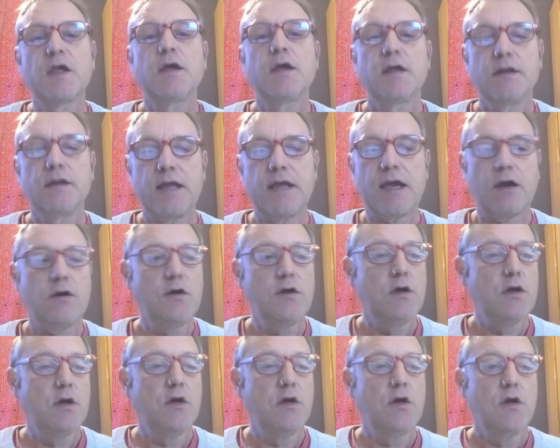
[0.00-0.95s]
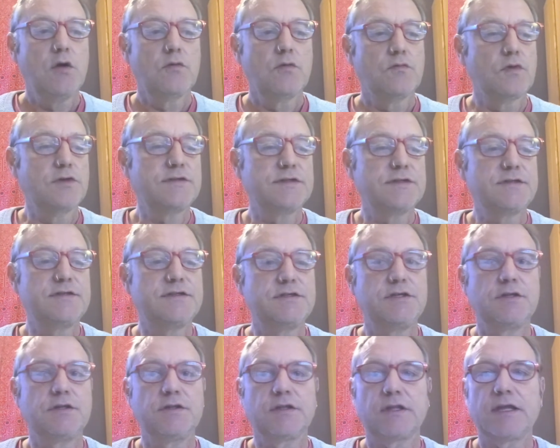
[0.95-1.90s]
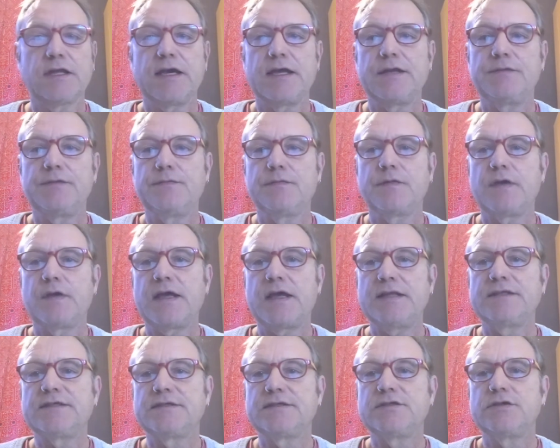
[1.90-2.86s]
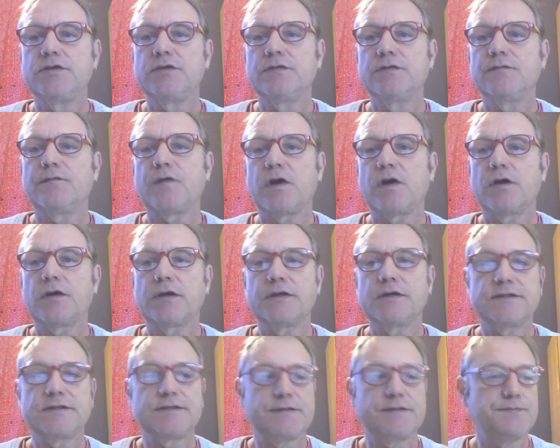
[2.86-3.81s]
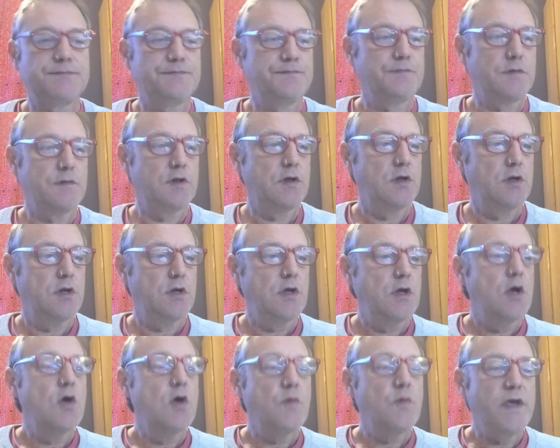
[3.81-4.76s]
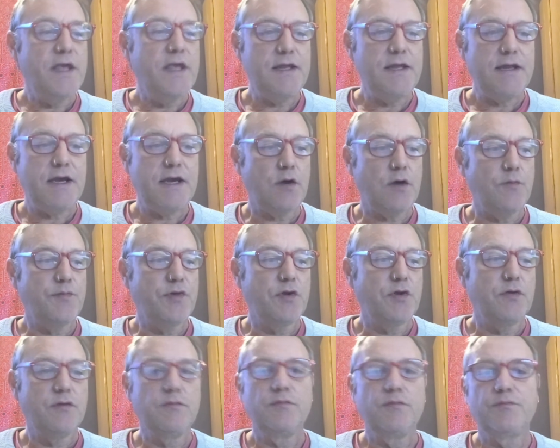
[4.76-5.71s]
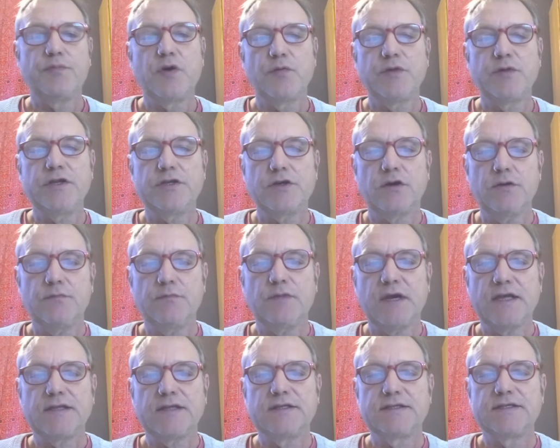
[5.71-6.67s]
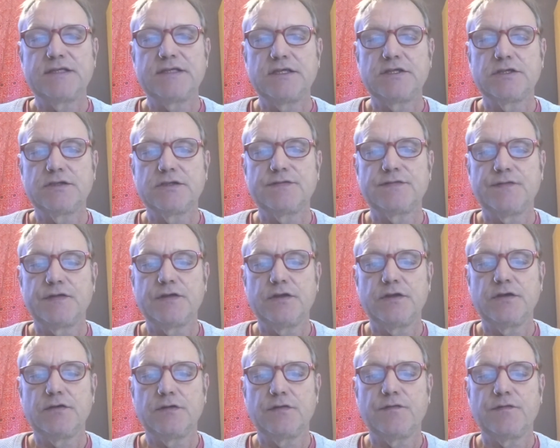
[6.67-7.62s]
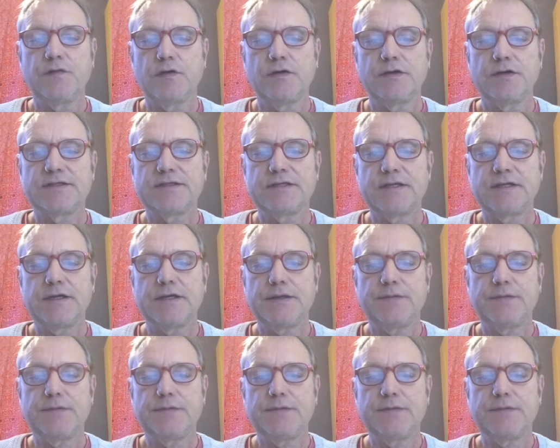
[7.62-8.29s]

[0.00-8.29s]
Now, RUSU's student-led and student-focused. We're here to help you, but we don't make decisions for the university.